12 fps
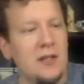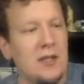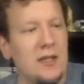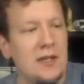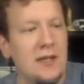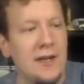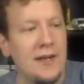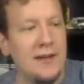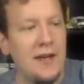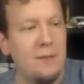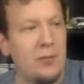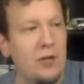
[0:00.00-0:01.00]
I had
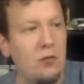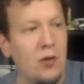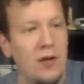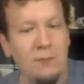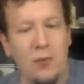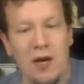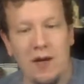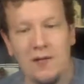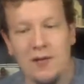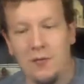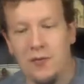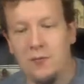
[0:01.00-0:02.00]
that big white box
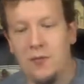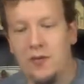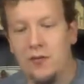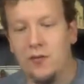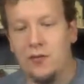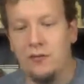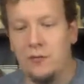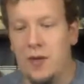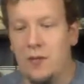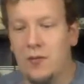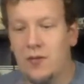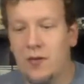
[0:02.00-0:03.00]
that was a mystery from
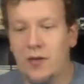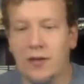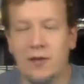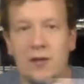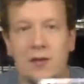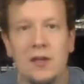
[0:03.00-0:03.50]
Amazon.